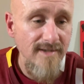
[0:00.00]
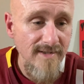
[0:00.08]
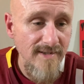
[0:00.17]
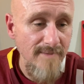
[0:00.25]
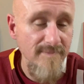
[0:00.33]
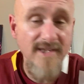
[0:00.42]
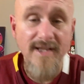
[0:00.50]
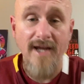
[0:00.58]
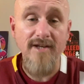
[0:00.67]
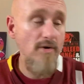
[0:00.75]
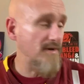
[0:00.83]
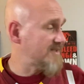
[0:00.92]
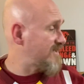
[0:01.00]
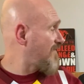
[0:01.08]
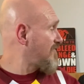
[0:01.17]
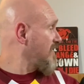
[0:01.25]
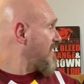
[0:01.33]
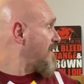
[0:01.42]
And I know it's
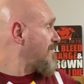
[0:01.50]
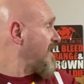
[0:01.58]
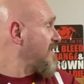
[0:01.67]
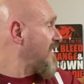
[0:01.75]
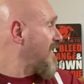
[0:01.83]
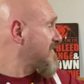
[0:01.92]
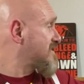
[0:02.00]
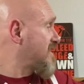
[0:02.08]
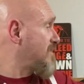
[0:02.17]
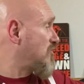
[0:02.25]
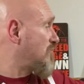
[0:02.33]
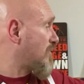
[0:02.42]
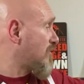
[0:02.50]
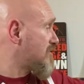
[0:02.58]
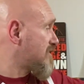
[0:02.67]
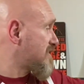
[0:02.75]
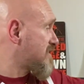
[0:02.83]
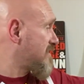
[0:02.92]
definitely not my last Temu
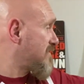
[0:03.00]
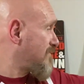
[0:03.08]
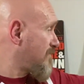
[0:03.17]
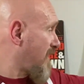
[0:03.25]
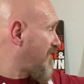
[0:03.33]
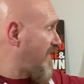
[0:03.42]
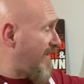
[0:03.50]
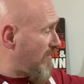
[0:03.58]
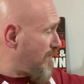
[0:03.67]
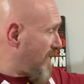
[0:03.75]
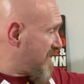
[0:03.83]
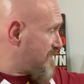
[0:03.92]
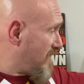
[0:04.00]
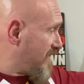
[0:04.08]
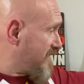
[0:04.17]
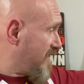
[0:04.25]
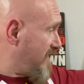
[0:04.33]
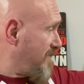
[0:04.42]
purchase. My favorite baseball
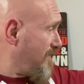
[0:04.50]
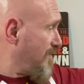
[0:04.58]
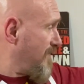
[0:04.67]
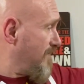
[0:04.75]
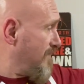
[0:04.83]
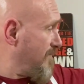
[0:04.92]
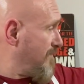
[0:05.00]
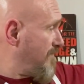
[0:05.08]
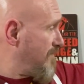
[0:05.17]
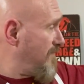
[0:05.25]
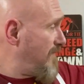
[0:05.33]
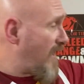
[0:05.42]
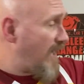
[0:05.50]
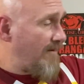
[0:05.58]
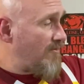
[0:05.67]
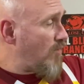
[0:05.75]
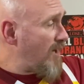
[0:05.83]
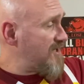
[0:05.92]
team, I
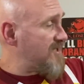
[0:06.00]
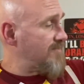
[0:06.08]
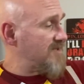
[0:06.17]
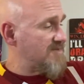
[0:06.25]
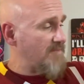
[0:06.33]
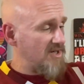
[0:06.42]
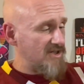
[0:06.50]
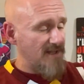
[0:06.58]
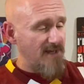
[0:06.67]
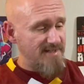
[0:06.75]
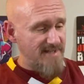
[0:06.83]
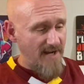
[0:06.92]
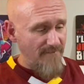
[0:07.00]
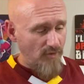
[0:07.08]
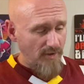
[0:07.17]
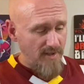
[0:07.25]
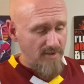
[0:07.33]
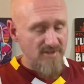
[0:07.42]
haven't watched them as much the last handful
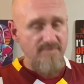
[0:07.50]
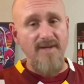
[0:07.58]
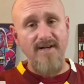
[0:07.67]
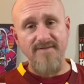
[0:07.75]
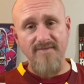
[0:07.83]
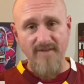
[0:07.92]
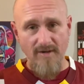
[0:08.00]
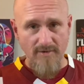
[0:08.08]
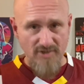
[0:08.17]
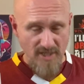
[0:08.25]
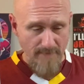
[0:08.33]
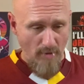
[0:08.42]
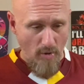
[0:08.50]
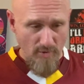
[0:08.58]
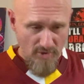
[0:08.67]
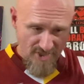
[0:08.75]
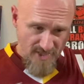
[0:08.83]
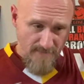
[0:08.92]
of years because of their cheap
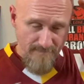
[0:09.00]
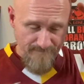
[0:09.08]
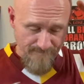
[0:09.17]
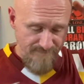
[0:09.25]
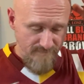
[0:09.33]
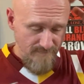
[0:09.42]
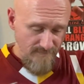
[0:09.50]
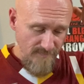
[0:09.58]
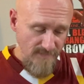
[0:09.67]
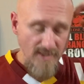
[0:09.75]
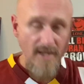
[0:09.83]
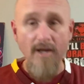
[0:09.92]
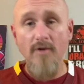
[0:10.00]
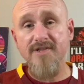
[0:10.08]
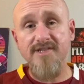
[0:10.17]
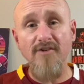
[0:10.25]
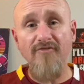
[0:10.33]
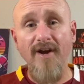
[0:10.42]
ownership. We
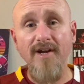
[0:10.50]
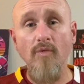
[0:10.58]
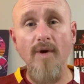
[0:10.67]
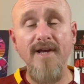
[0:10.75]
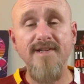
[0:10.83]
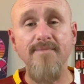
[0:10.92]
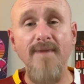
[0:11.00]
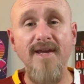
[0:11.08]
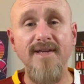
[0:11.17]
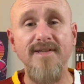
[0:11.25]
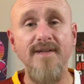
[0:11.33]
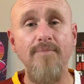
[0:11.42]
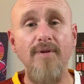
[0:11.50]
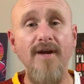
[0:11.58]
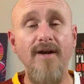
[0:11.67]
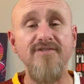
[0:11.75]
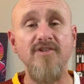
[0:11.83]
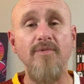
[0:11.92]
still find a way to make it to the
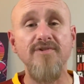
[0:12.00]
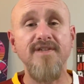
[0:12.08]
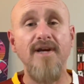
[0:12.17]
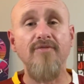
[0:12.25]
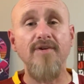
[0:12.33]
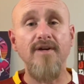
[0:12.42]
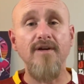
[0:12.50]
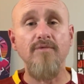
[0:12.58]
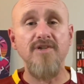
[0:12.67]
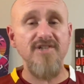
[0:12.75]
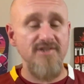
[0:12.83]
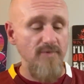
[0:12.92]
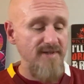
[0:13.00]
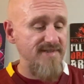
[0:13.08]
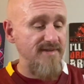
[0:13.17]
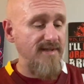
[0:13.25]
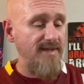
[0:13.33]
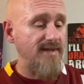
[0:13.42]
playoffs almost every year. We just
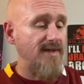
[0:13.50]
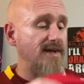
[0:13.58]
recently